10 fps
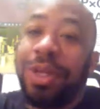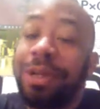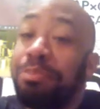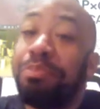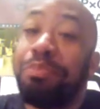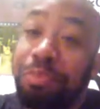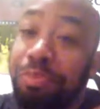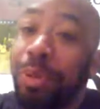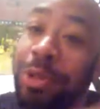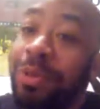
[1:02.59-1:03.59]
We had
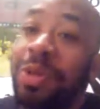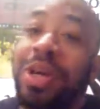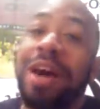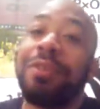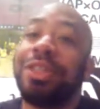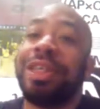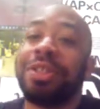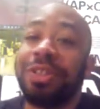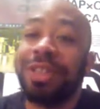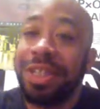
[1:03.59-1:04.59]
a beautiful
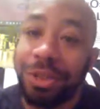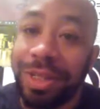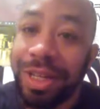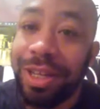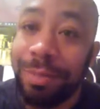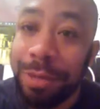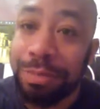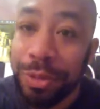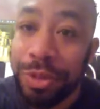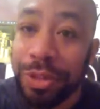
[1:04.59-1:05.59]
conversation yesterday about
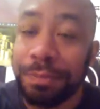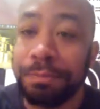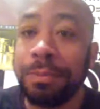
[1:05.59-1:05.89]
music.